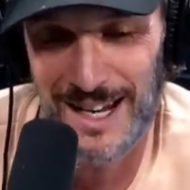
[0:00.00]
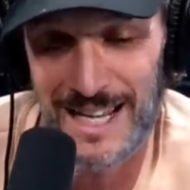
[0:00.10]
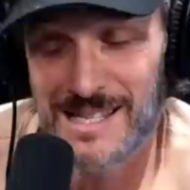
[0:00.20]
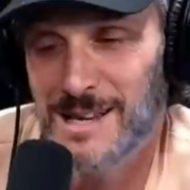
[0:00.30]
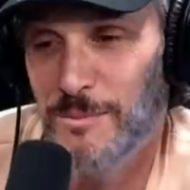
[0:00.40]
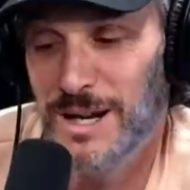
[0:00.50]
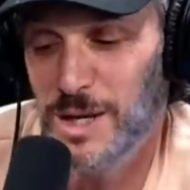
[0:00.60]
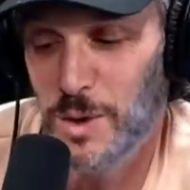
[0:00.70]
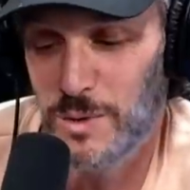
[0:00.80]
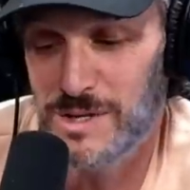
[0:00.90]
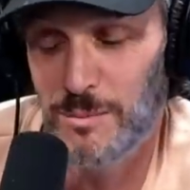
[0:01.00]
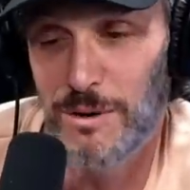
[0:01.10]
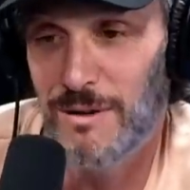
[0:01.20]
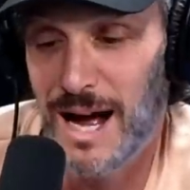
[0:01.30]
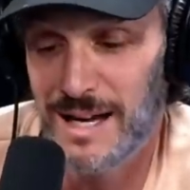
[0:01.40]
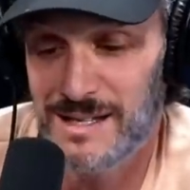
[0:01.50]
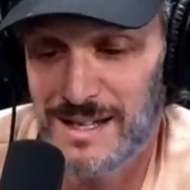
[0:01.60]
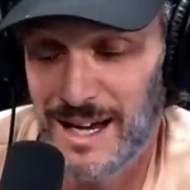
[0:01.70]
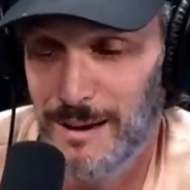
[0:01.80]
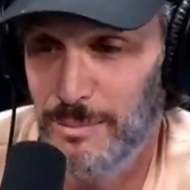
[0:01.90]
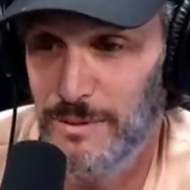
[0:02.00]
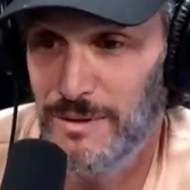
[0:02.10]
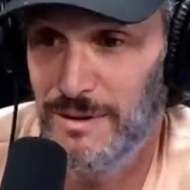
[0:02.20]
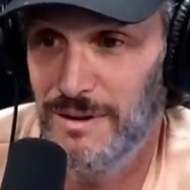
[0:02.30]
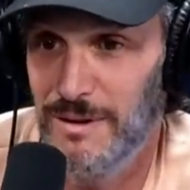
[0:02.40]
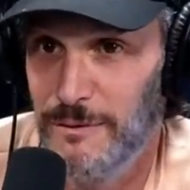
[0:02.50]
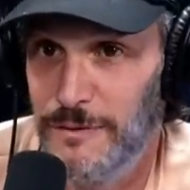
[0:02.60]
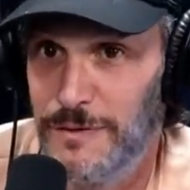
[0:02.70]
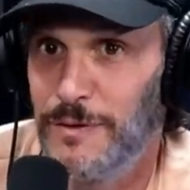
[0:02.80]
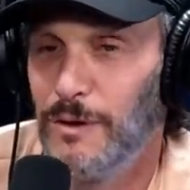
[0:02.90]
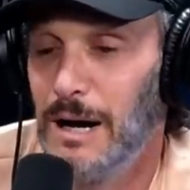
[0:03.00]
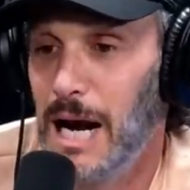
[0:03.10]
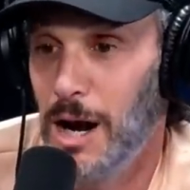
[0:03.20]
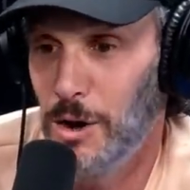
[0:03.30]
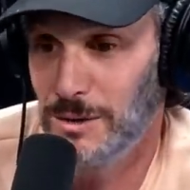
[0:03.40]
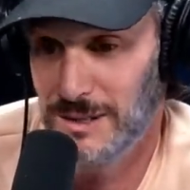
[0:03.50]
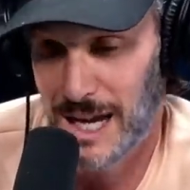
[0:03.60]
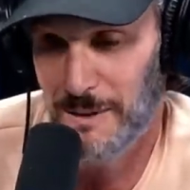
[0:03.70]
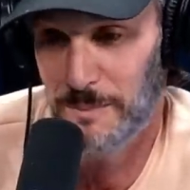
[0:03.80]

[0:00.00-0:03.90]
It's somebody who was in Mariah's camp for a long time.